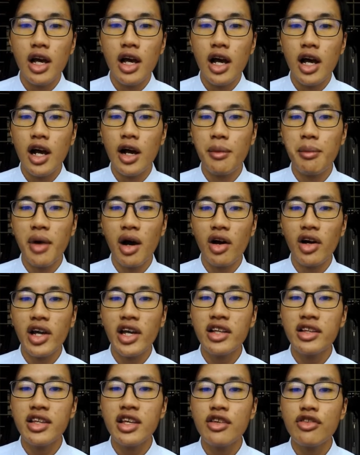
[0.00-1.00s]
About
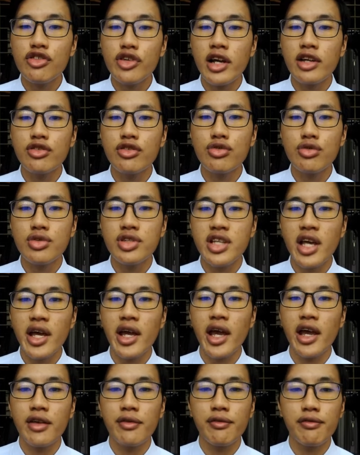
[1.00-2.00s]
18 tried suicide
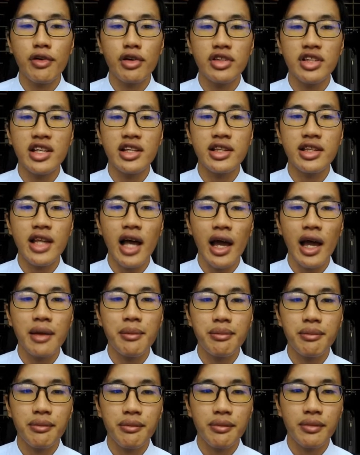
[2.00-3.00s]
and 14 died.
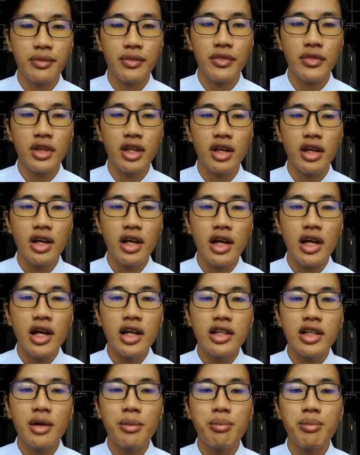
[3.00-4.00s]

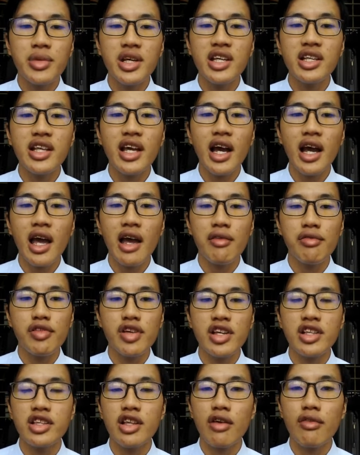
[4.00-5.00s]
The media have
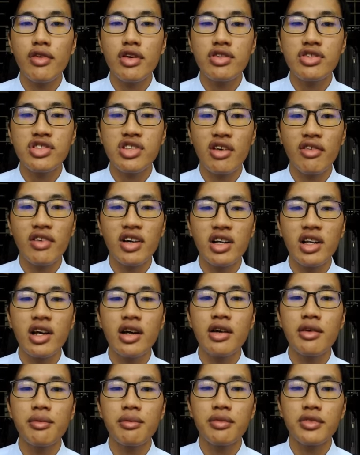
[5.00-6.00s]
interviewed
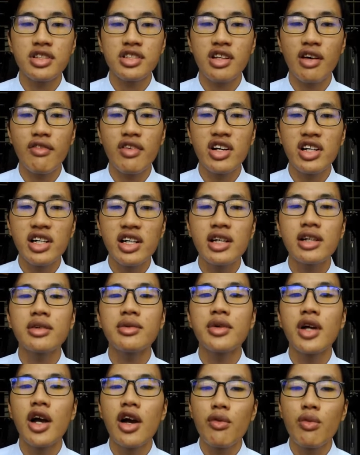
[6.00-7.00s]
several
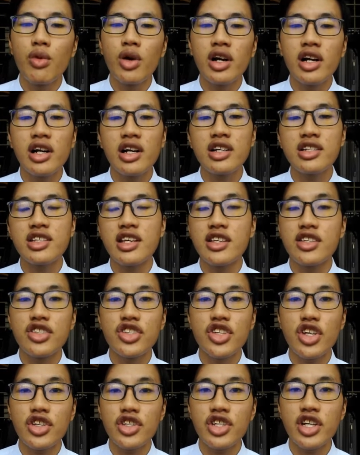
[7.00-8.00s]
workers in
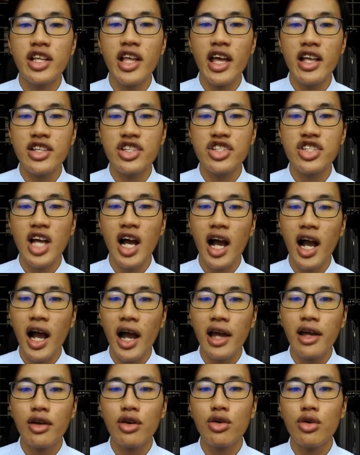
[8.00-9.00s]
Shenzhen and
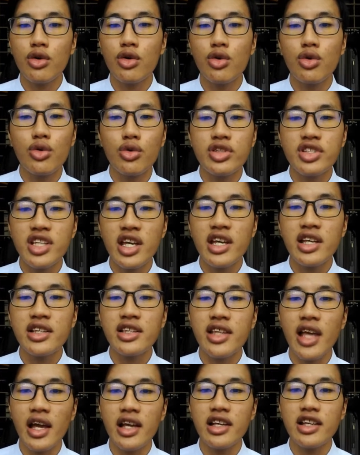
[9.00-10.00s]
Shanghai who say
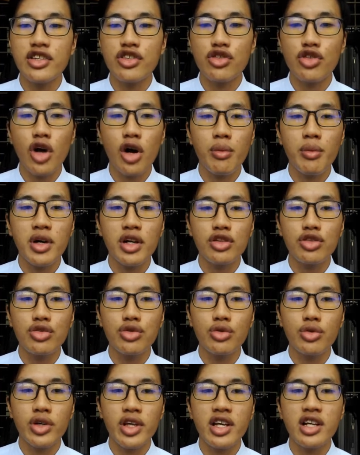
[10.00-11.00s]
that it's normal
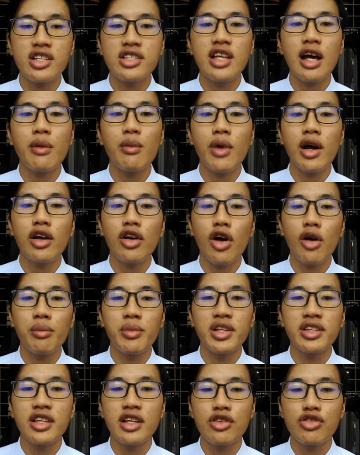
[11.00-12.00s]
to hear someone
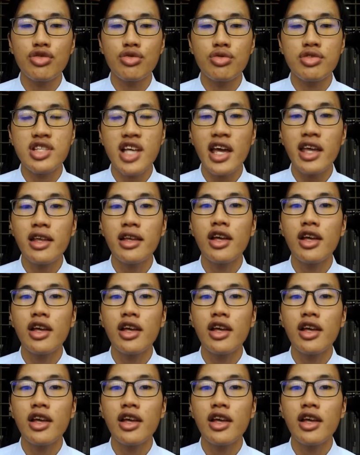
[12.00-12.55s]
committing suicide,